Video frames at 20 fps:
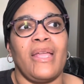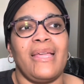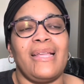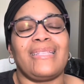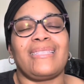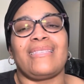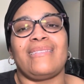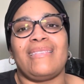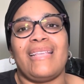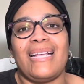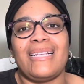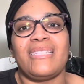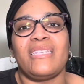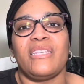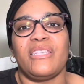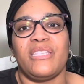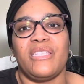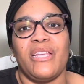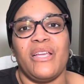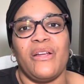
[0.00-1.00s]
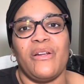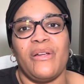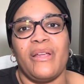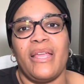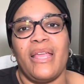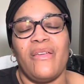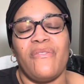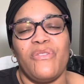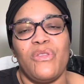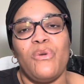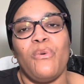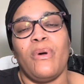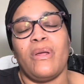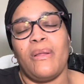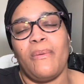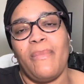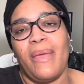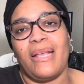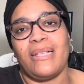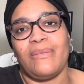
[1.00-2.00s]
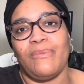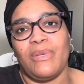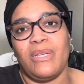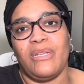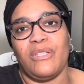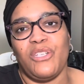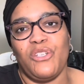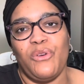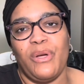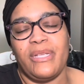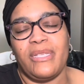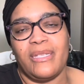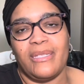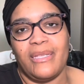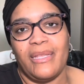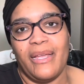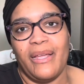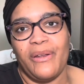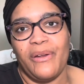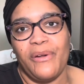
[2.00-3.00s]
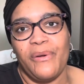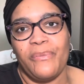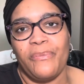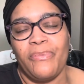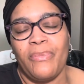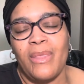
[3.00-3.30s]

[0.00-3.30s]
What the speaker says: it's necessary if you want to make some good choices later.